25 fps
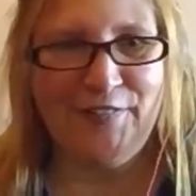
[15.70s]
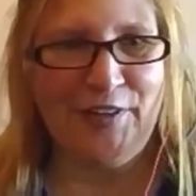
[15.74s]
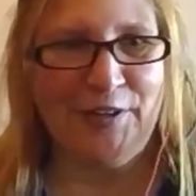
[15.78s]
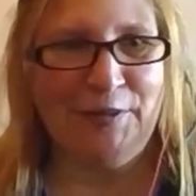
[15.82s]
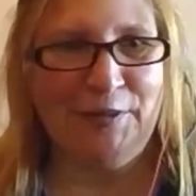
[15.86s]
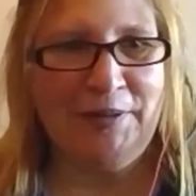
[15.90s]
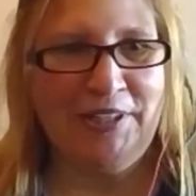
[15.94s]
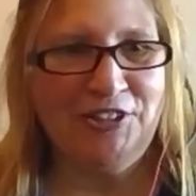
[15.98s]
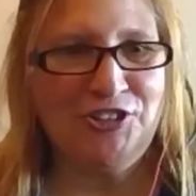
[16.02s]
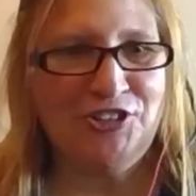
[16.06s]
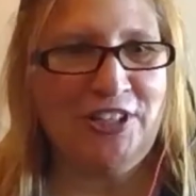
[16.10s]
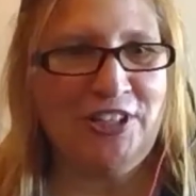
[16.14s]

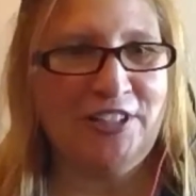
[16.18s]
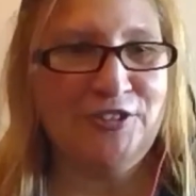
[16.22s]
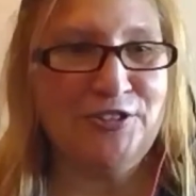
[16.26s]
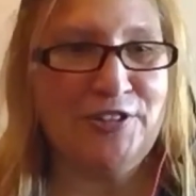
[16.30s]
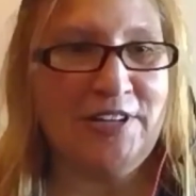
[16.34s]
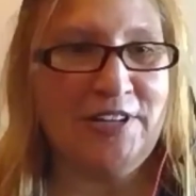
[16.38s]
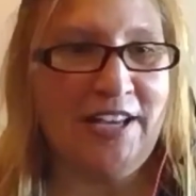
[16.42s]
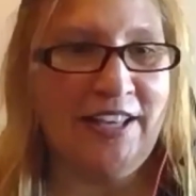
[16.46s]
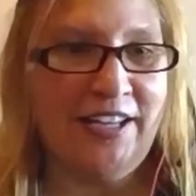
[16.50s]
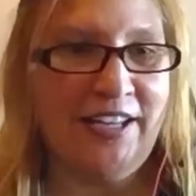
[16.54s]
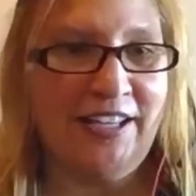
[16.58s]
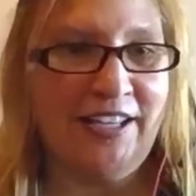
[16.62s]
you very much,
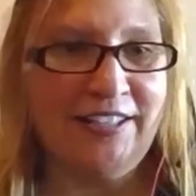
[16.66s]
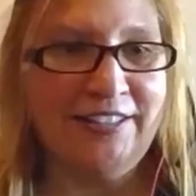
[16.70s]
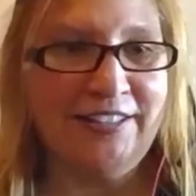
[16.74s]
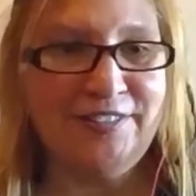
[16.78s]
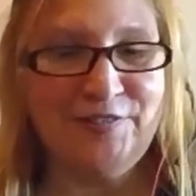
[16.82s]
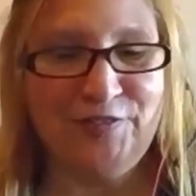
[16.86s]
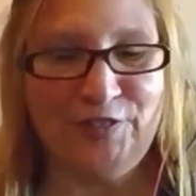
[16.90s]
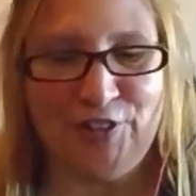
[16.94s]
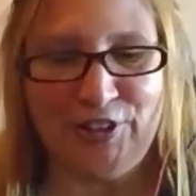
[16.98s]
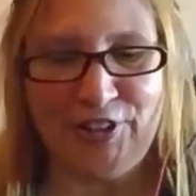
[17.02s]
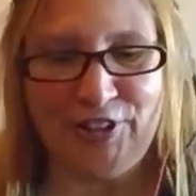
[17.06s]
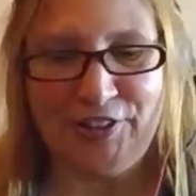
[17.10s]

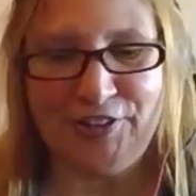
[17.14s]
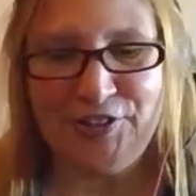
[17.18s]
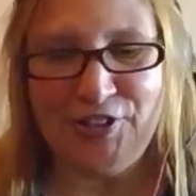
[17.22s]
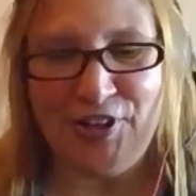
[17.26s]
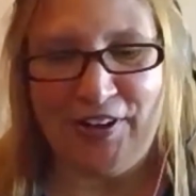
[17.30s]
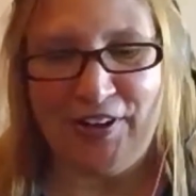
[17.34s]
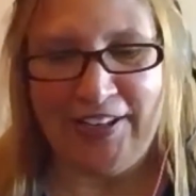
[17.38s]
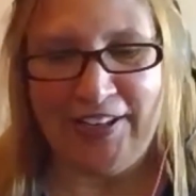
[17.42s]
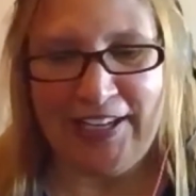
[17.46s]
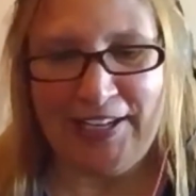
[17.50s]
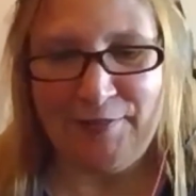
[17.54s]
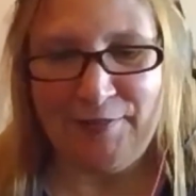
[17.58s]
Adriana, for
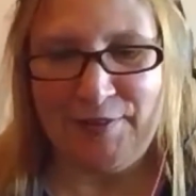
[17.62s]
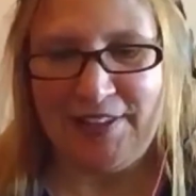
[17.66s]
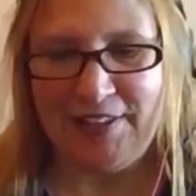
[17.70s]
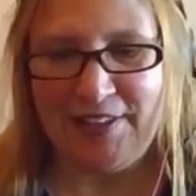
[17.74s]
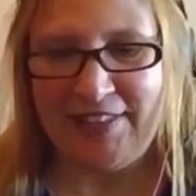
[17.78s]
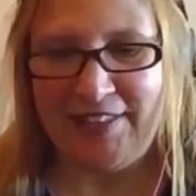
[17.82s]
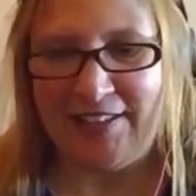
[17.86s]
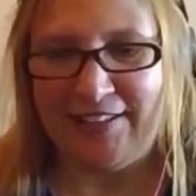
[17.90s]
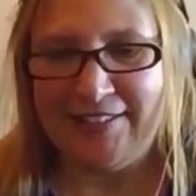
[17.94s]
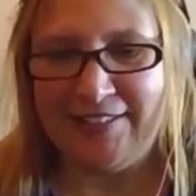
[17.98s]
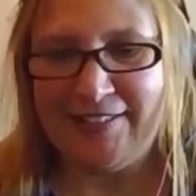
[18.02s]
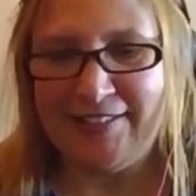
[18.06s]
talking
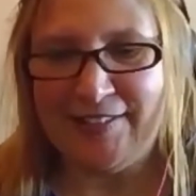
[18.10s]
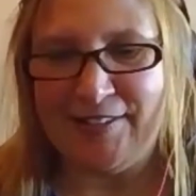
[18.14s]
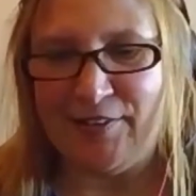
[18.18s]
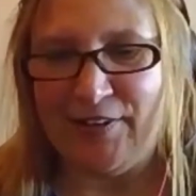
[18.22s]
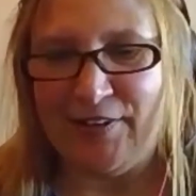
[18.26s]
with us.